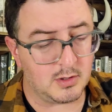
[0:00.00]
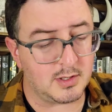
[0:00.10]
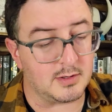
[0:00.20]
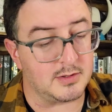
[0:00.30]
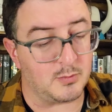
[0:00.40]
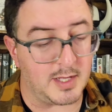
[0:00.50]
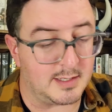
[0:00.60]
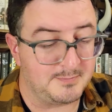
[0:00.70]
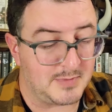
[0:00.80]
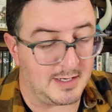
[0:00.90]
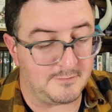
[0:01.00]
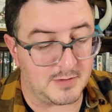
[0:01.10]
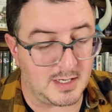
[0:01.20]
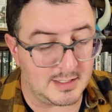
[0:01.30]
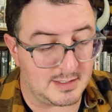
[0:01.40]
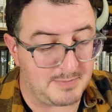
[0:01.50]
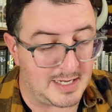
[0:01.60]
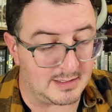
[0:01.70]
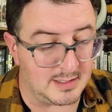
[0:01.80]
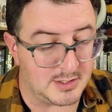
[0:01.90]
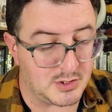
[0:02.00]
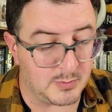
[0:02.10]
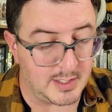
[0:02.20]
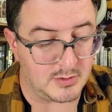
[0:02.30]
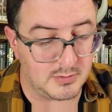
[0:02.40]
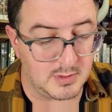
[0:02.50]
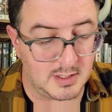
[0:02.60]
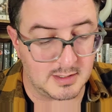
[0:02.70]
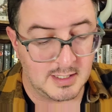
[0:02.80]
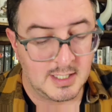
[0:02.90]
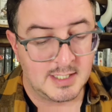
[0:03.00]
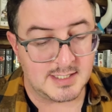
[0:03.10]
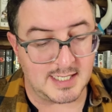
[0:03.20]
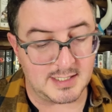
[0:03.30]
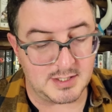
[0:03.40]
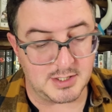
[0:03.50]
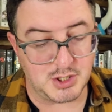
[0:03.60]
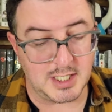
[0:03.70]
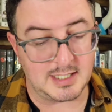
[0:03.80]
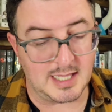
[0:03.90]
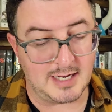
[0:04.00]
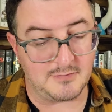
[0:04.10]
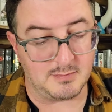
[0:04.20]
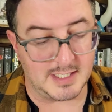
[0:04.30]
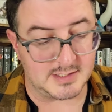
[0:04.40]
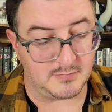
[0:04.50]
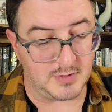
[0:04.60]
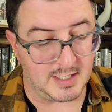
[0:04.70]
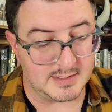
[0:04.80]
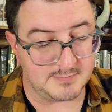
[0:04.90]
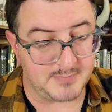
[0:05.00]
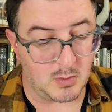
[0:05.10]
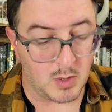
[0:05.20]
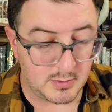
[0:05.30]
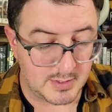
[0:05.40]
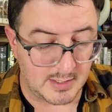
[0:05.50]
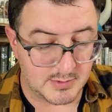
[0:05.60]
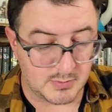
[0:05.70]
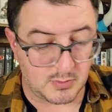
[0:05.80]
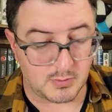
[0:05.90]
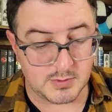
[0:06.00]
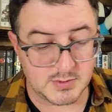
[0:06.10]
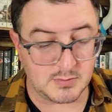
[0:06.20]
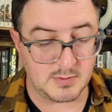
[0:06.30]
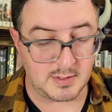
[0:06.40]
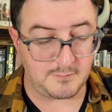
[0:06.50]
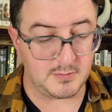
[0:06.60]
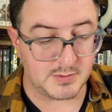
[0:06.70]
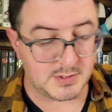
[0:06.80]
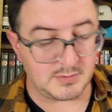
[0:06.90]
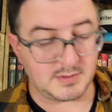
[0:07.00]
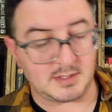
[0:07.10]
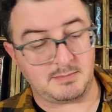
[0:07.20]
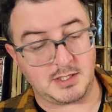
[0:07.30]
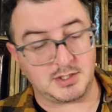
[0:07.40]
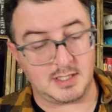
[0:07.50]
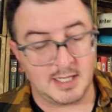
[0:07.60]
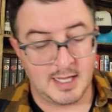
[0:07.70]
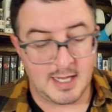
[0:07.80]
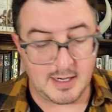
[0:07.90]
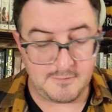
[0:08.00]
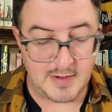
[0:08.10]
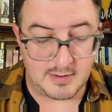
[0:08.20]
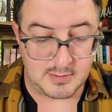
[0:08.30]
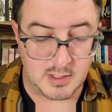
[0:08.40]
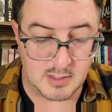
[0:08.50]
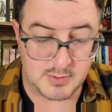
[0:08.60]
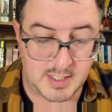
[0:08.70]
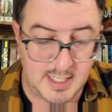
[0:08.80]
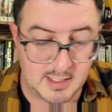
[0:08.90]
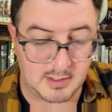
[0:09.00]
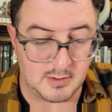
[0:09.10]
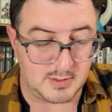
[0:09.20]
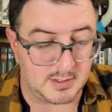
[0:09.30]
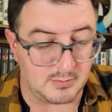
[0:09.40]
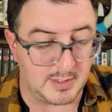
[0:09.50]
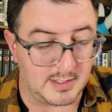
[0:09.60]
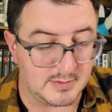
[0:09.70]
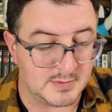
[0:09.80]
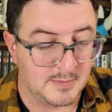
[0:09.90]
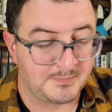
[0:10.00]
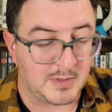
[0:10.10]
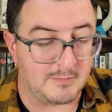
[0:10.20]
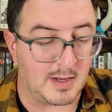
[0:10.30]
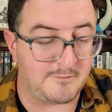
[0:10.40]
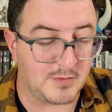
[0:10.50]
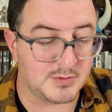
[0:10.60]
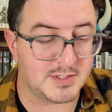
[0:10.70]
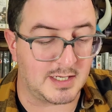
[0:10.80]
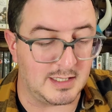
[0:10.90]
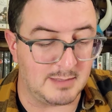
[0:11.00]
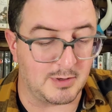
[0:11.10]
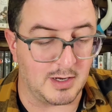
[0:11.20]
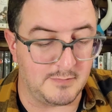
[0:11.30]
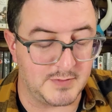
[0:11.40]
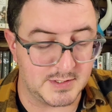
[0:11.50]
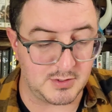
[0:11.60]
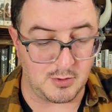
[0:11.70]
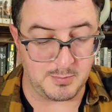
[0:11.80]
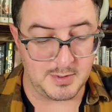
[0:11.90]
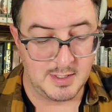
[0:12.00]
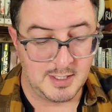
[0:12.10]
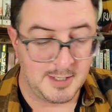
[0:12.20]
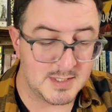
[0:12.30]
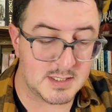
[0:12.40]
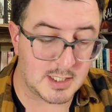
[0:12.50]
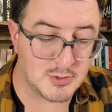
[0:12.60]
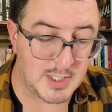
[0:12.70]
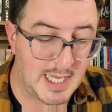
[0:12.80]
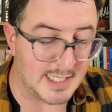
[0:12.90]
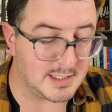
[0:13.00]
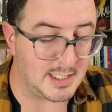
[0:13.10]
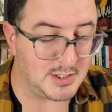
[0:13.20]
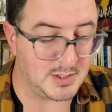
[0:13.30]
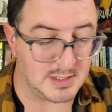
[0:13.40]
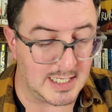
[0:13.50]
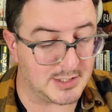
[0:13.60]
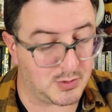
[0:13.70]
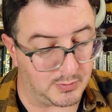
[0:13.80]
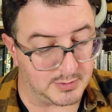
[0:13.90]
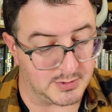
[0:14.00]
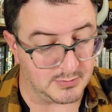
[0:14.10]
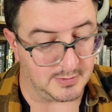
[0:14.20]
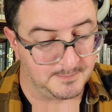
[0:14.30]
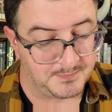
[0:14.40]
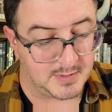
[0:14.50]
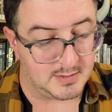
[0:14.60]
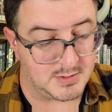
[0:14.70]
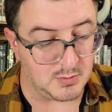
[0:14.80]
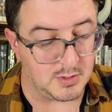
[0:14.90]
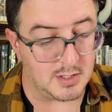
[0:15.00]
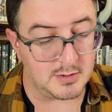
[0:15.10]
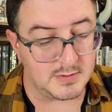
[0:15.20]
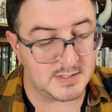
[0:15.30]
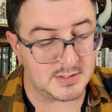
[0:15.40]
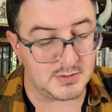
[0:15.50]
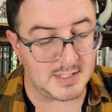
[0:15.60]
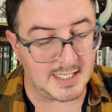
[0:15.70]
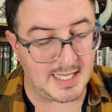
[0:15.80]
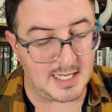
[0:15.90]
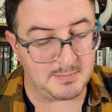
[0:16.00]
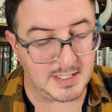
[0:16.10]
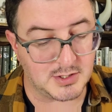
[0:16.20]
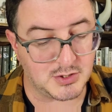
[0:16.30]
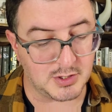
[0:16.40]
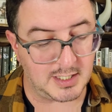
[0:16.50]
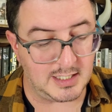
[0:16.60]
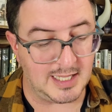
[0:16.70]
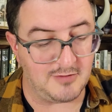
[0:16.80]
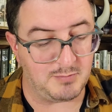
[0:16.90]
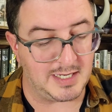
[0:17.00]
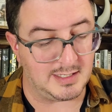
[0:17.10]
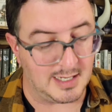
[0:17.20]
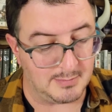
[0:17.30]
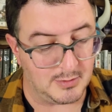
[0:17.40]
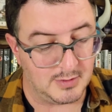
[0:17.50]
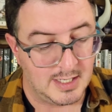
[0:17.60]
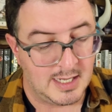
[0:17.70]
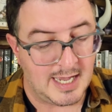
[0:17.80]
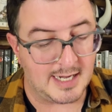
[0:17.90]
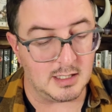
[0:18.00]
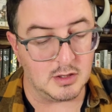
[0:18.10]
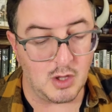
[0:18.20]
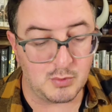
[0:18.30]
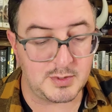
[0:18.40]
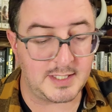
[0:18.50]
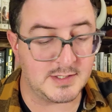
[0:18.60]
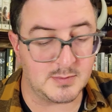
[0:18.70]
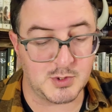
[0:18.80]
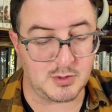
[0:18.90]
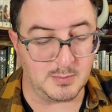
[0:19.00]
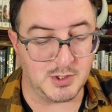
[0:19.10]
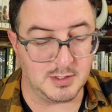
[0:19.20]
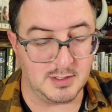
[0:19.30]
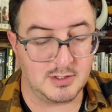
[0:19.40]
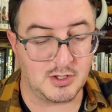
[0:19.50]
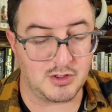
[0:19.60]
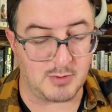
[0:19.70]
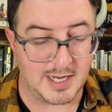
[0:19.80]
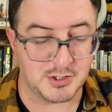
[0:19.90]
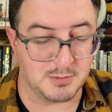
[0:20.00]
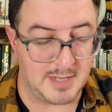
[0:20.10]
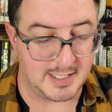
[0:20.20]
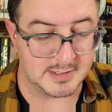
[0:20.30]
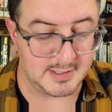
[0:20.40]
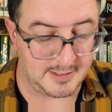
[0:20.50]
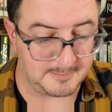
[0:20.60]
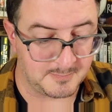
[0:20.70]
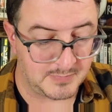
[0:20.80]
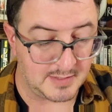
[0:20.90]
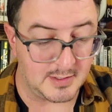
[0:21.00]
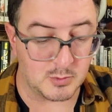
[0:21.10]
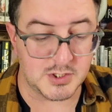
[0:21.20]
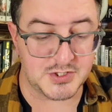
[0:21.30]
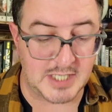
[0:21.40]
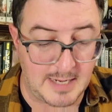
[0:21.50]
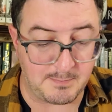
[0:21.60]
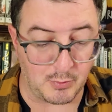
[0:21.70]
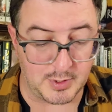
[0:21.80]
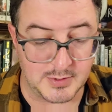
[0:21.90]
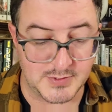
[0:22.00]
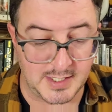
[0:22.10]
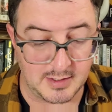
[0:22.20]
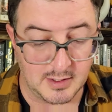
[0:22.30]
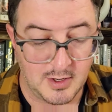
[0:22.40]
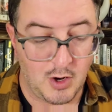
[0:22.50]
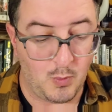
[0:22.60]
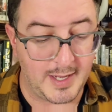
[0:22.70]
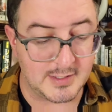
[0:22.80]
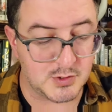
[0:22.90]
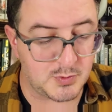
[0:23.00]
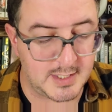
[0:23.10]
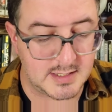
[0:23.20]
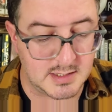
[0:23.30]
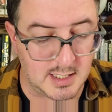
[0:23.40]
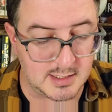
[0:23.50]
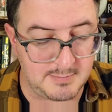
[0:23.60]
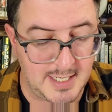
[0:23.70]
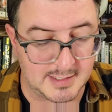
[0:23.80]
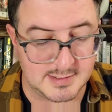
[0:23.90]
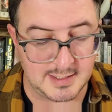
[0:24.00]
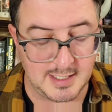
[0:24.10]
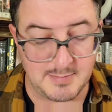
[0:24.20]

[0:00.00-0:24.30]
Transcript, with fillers: Earlier in the week, I had forgotten to pack a lunch and waited too long to get into the giant line for Mexi Fries. I wandered down to a corner store that a few of the students had mentioned and found, along with a can of Coke and Doritos, my first glimmer of this hope. This country gas station slash corner store that sold all your essentials like canned beans, jerky, live bait, and ammo had a lonely subscription to Thrasher magazine. There were skateboarders here. Why else would they stock the magazine?